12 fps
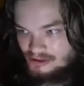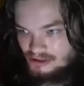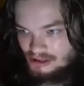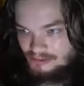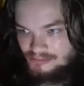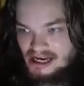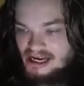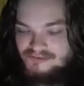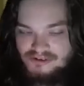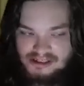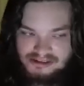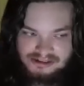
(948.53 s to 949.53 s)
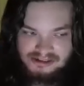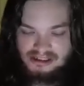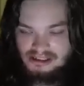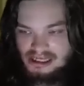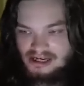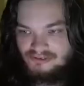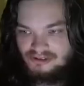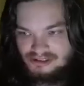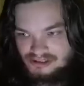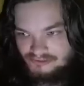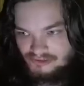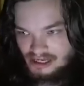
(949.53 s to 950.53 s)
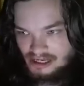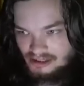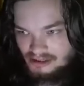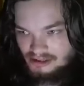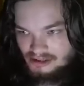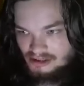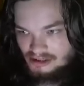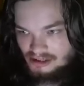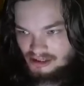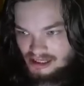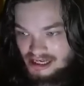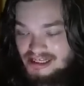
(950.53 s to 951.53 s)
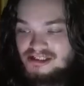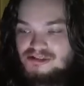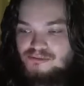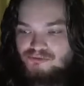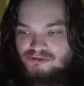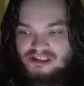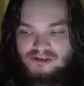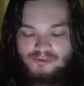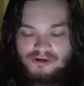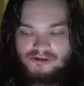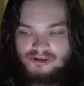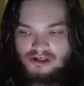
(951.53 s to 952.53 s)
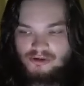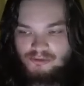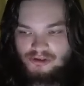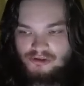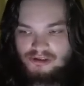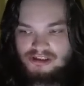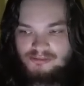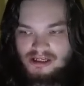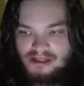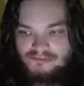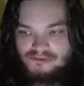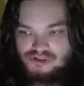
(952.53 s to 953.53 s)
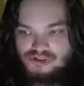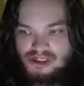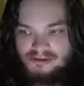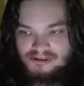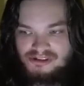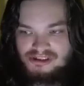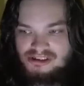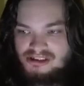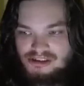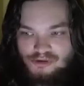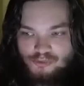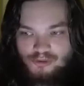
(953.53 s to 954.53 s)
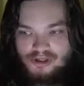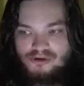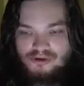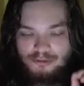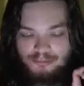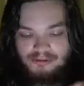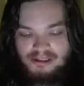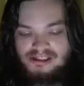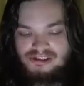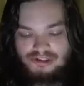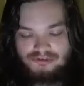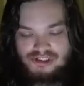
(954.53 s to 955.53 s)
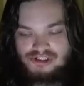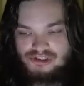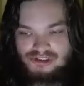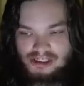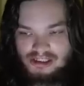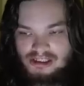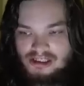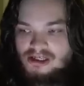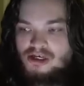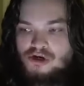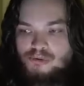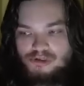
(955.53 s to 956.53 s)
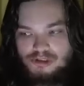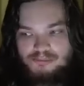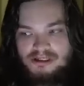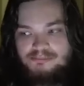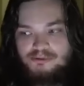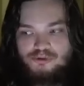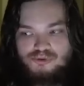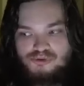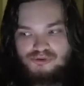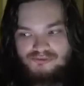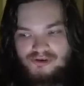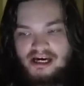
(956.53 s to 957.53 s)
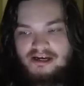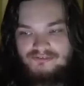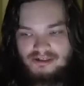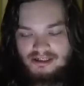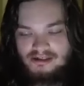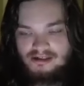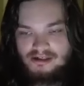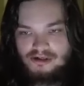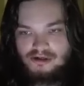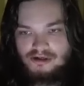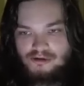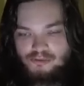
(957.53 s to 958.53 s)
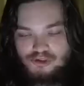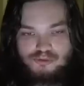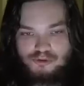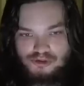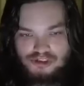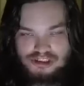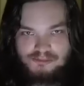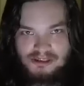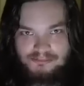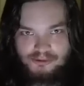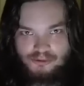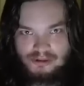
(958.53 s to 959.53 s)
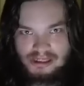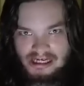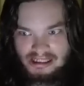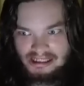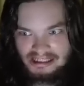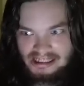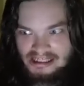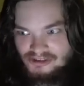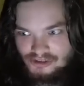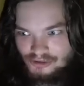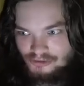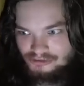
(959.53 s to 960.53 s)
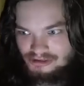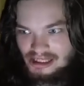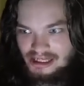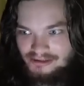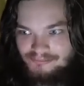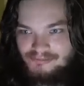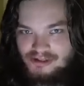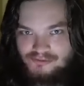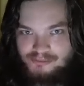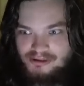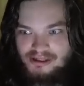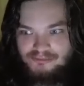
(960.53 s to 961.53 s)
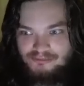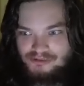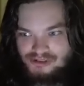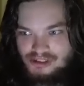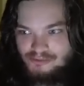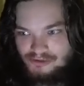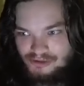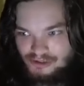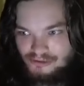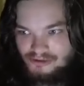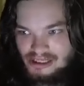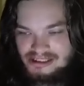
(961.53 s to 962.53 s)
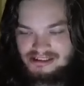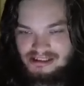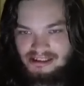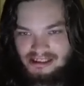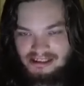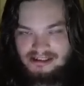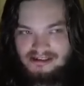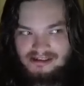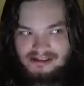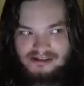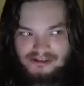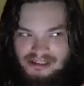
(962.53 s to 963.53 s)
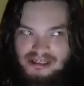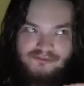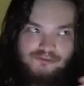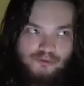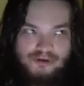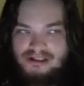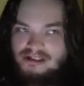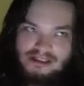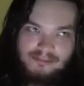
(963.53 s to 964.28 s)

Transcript: Um, I have yet to see any evidence of that. Uh, it is really weird, though, when you look at the Battle of Khasham, because it sits in a weird place in the Russian psyche where the people who survived it, which were just people who kind of like hid the whole time, if I'm being legit with you, as in like they avoid the